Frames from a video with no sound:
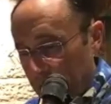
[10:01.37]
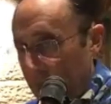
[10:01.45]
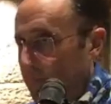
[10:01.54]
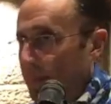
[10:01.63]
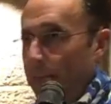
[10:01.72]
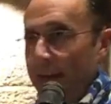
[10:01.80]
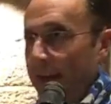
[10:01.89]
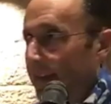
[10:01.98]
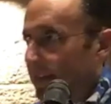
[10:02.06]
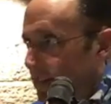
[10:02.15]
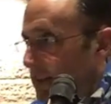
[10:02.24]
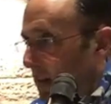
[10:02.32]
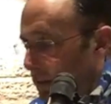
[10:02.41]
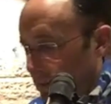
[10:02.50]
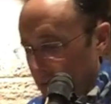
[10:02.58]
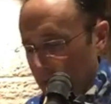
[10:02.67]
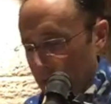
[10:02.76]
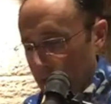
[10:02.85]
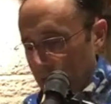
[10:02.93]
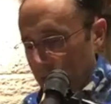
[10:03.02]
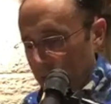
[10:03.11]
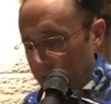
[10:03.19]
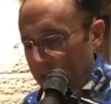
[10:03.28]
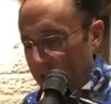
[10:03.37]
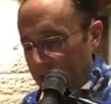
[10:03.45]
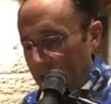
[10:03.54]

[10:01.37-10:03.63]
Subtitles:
And I'm not making this up. We thank